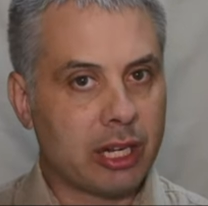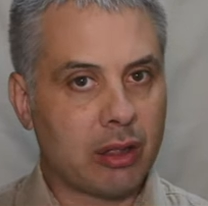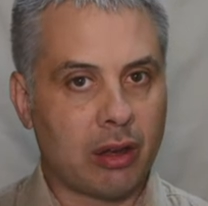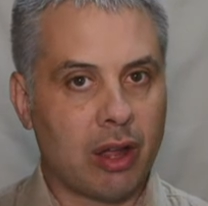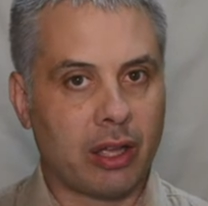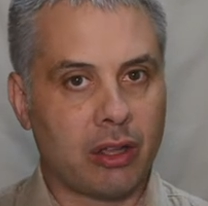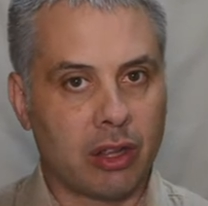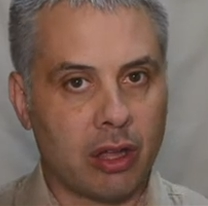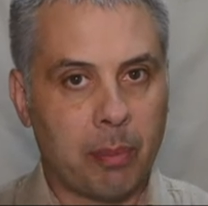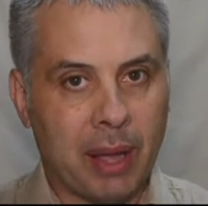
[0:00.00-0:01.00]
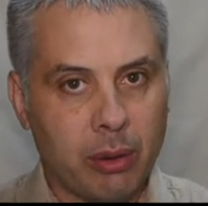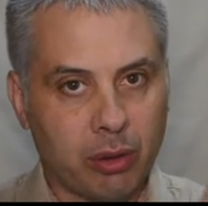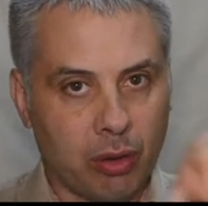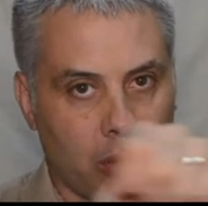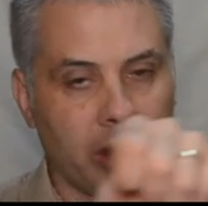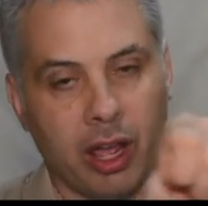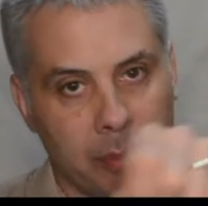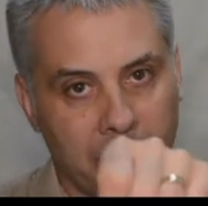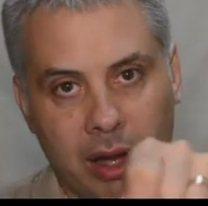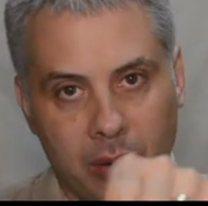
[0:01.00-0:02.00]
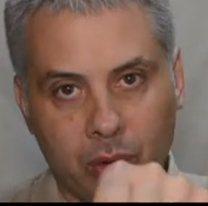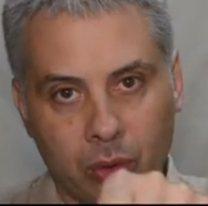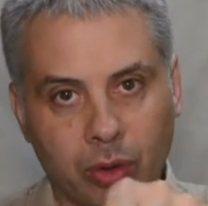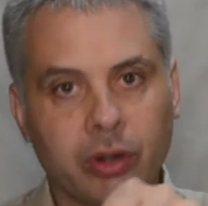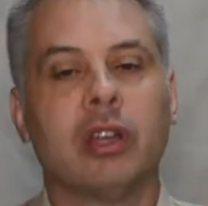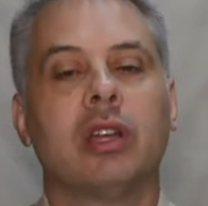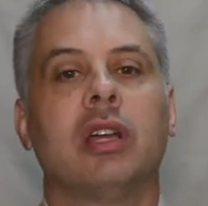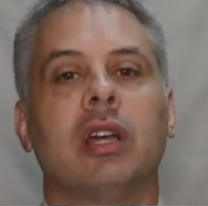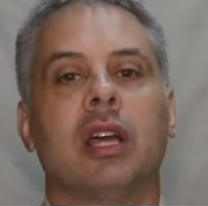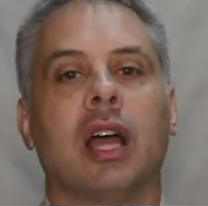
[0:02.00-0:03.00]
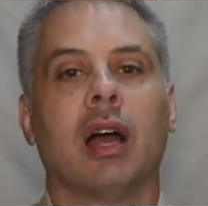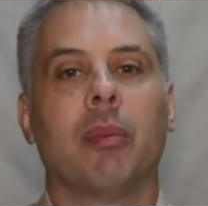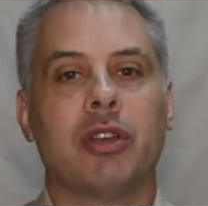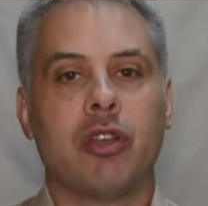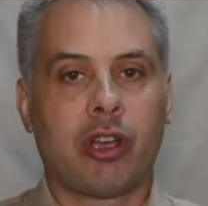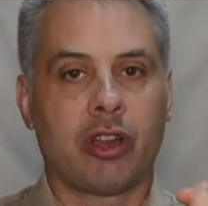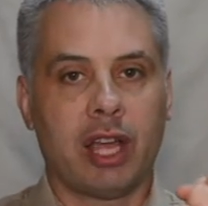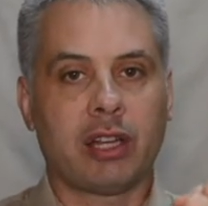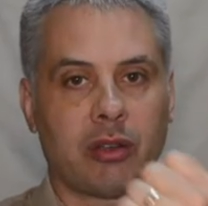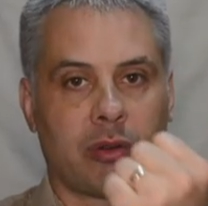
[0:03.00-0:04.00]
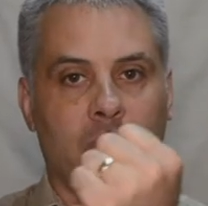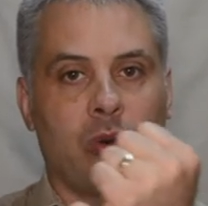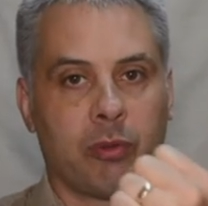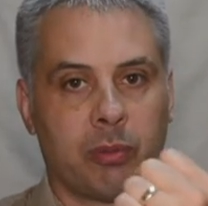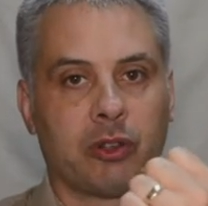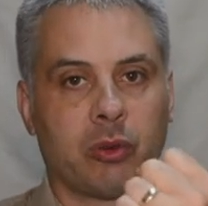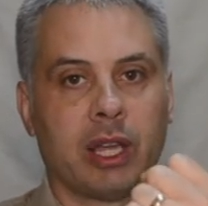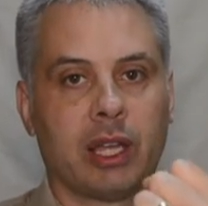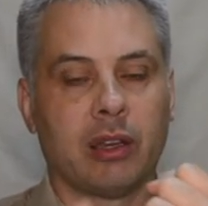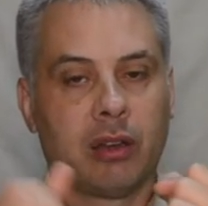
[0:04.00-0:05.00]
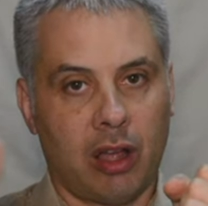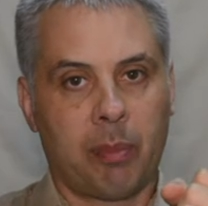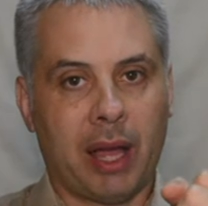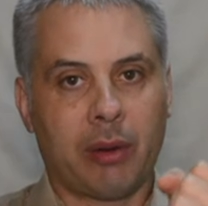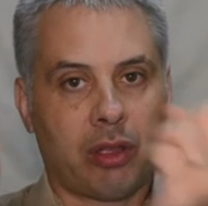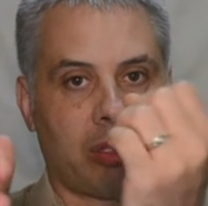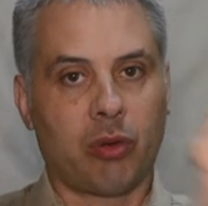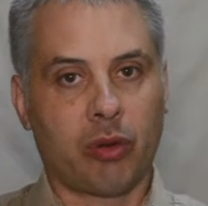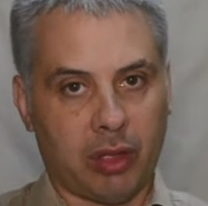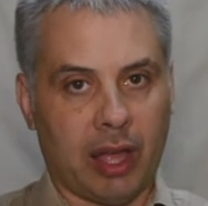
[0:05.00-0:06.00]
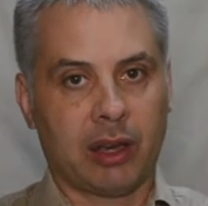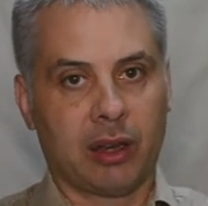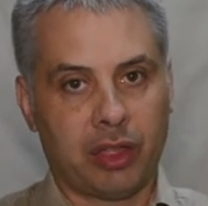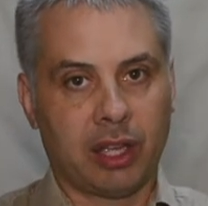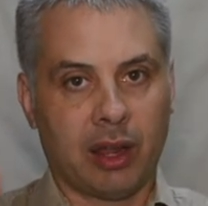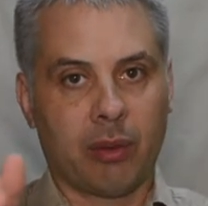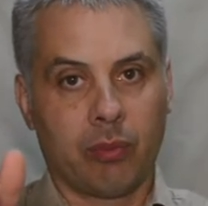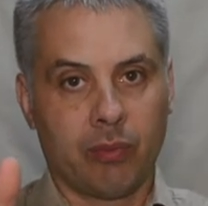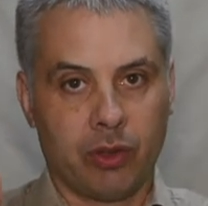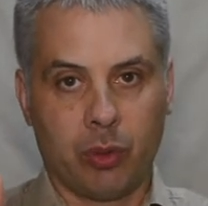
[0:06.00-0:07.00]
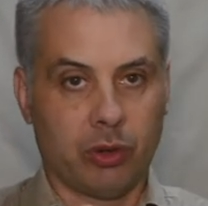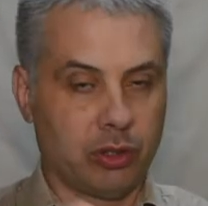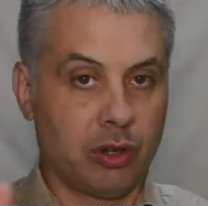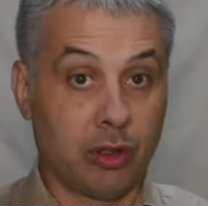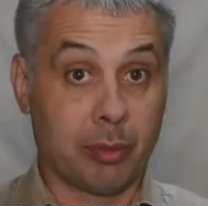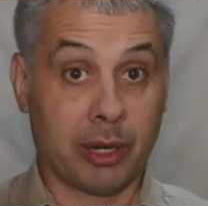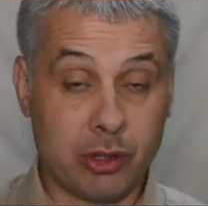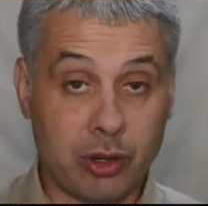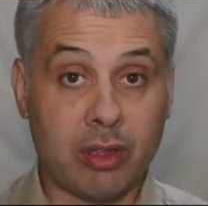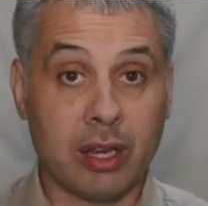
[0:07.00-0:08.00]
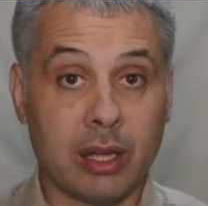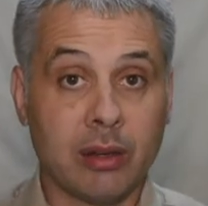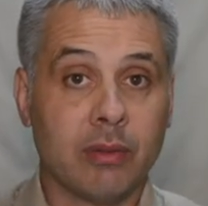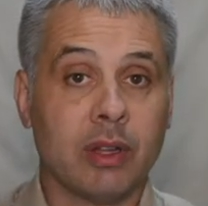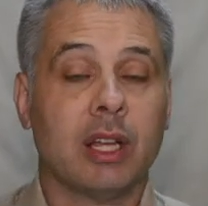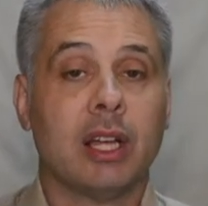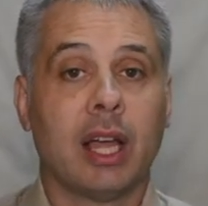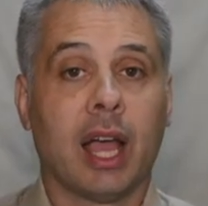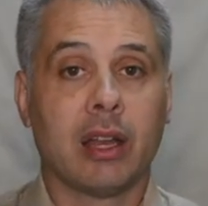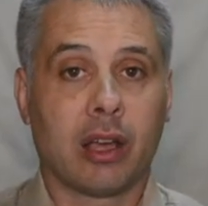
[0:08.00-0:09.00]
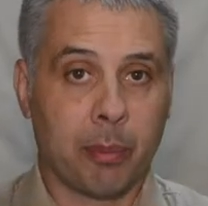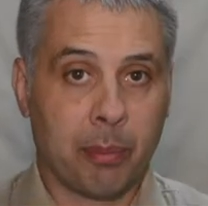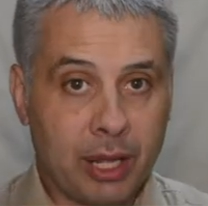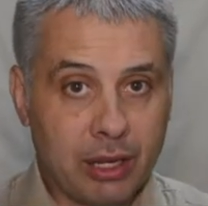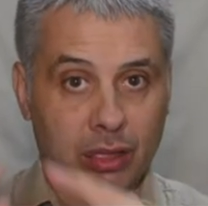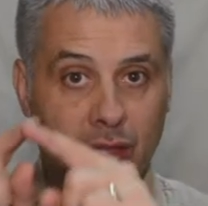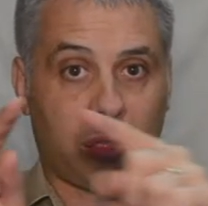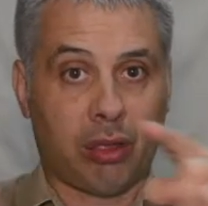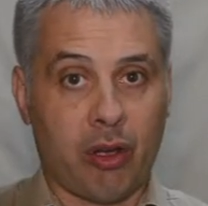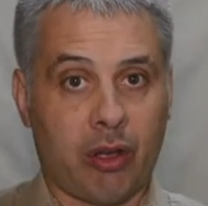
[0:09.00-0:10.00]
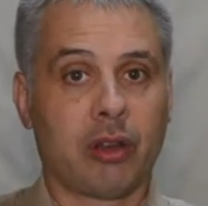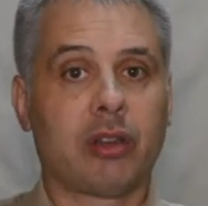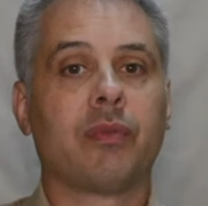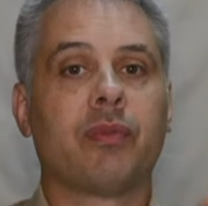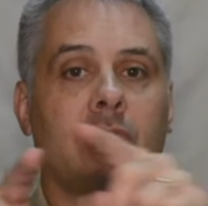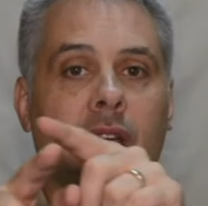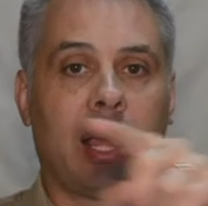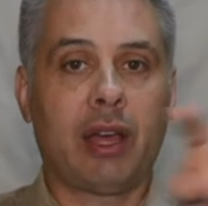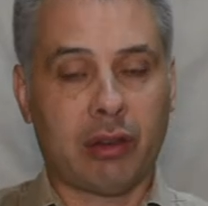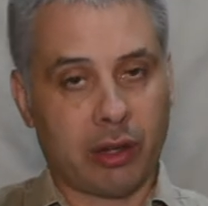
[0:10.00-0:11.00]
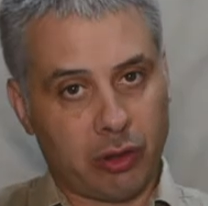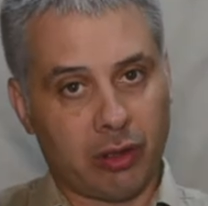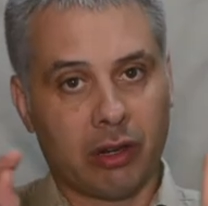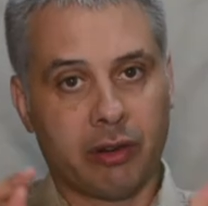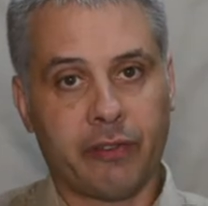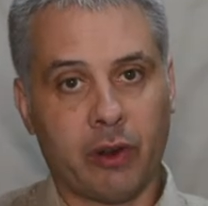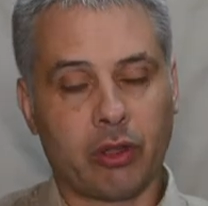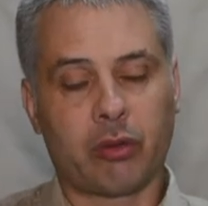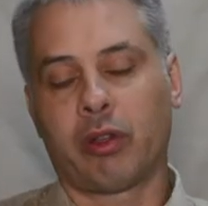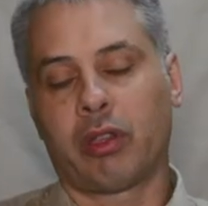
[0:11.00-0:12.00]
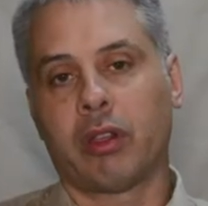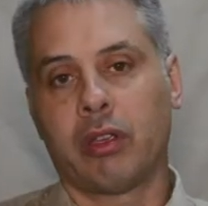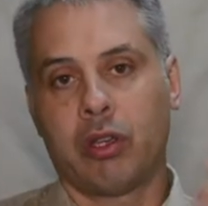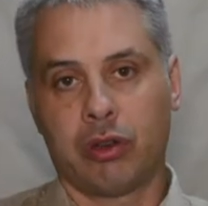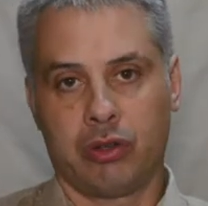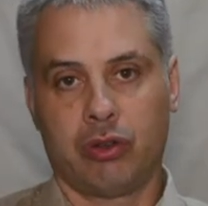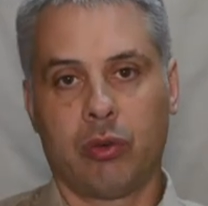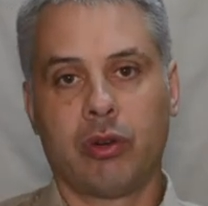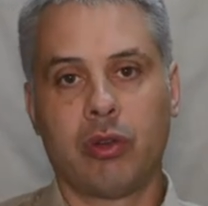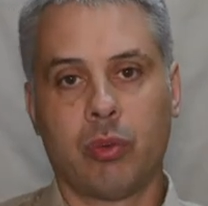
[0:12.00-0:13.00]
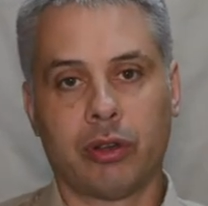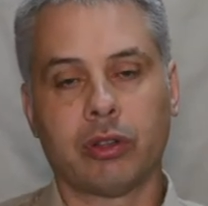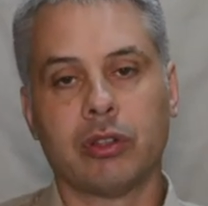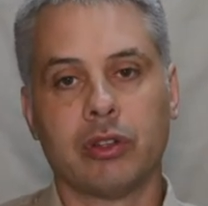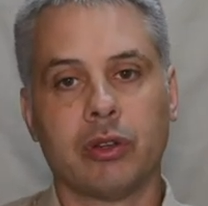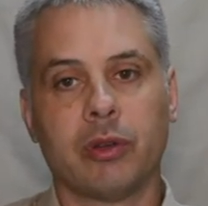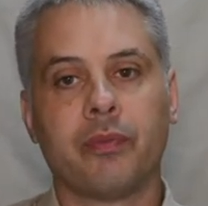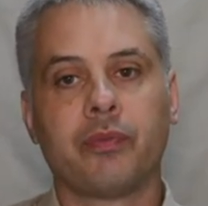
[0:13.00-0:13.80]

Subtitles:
it's like, you know, a power socket and a power cord, and you connect the cord between a power source and a thing that you want to use some electricity in, and it completes the circuit, allows electricity to flow through so that you can do what you want to do.